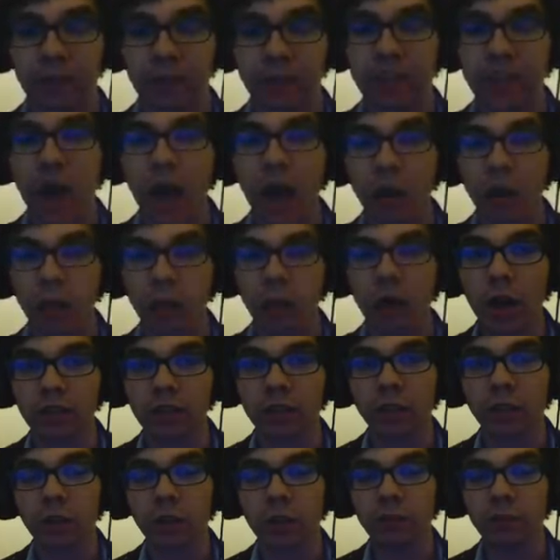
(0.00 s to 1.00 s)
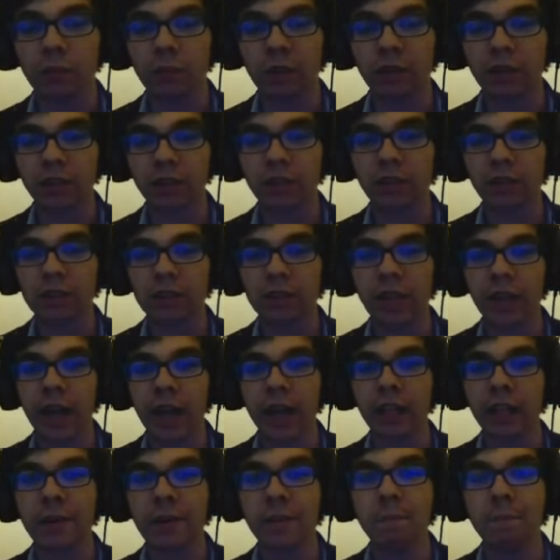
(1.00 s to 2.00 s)
Yeah, it was. This was built in the
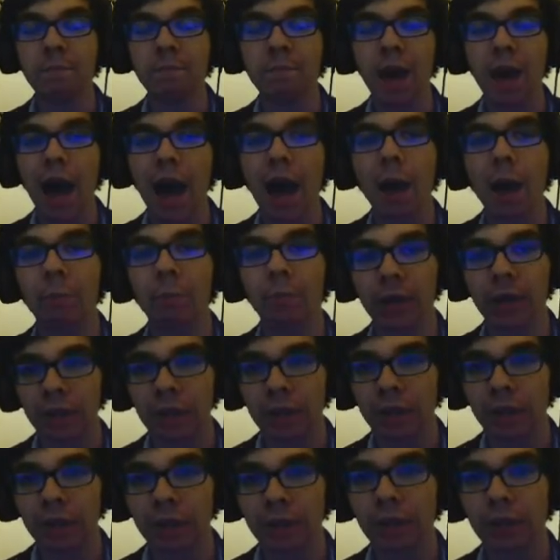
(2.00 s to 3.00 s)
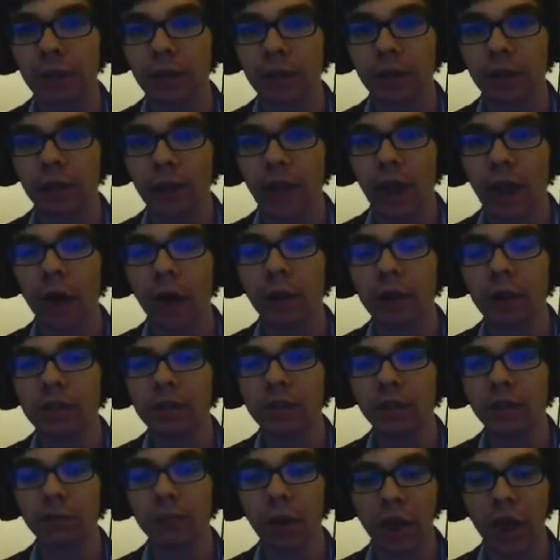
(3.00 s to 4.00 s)
second map. I was
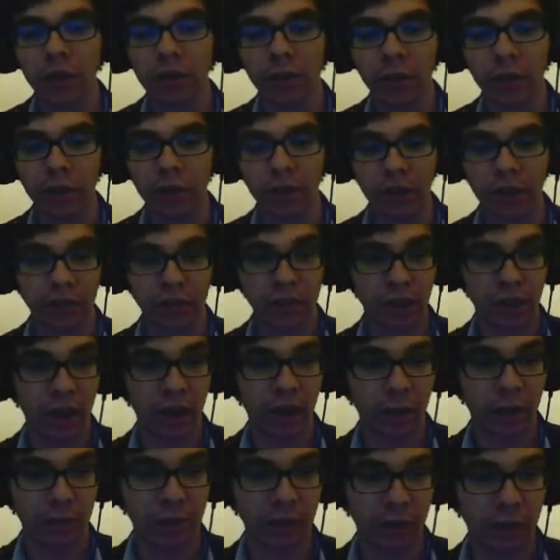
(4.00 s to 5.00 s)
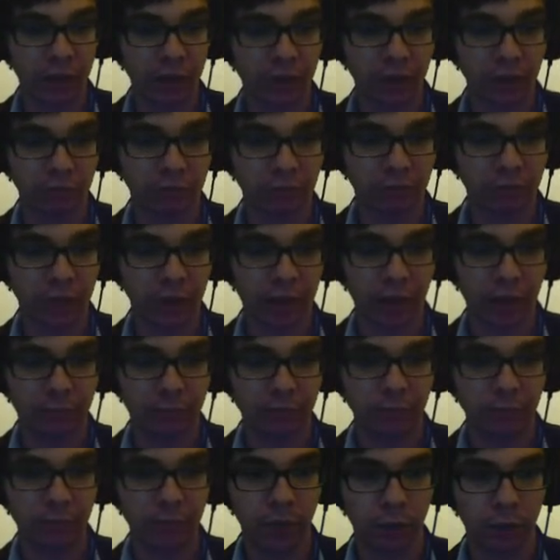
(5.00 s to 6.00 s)
still moderator at the time, and
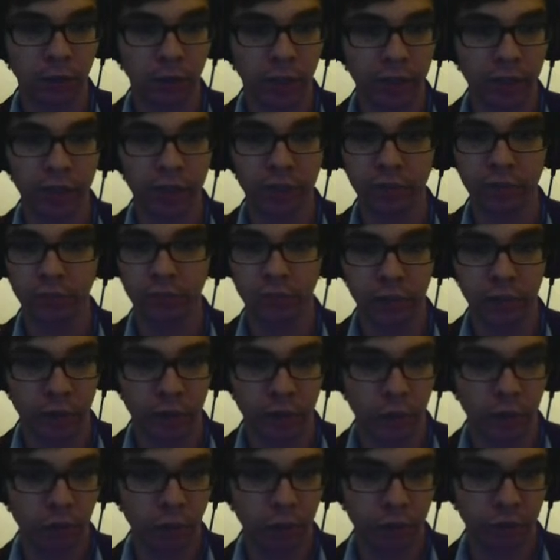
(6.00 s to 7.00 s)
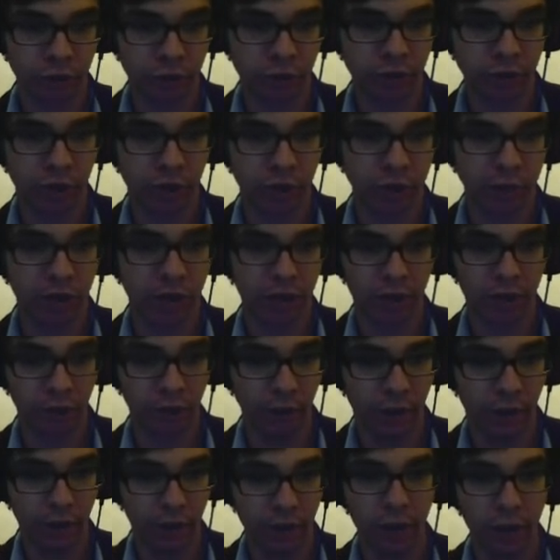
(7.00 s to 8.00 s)
I'm already the owner. So I mean, I don't
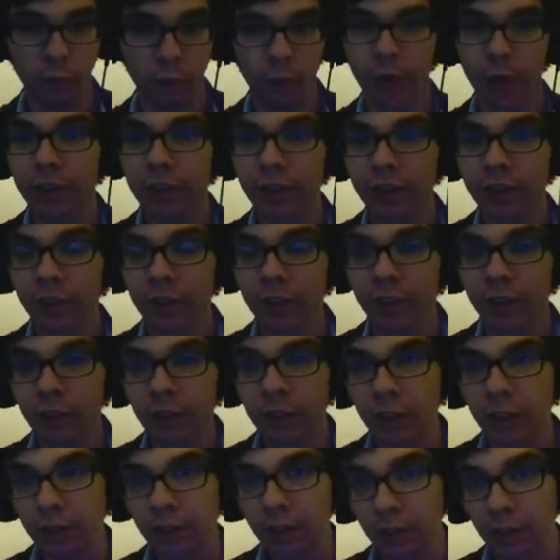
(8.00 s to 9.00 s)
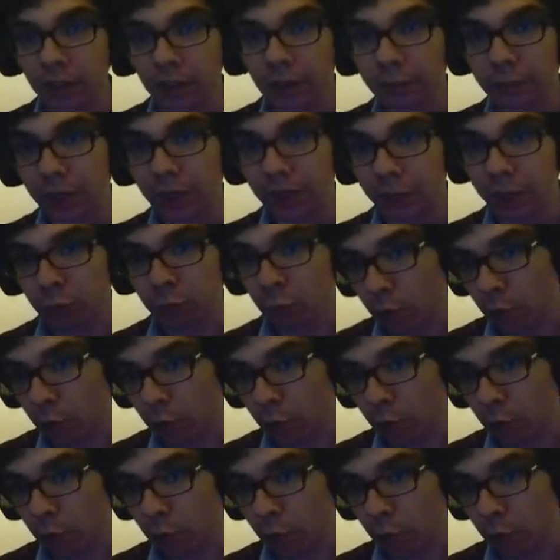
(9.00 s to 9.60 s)
know how that worked, but it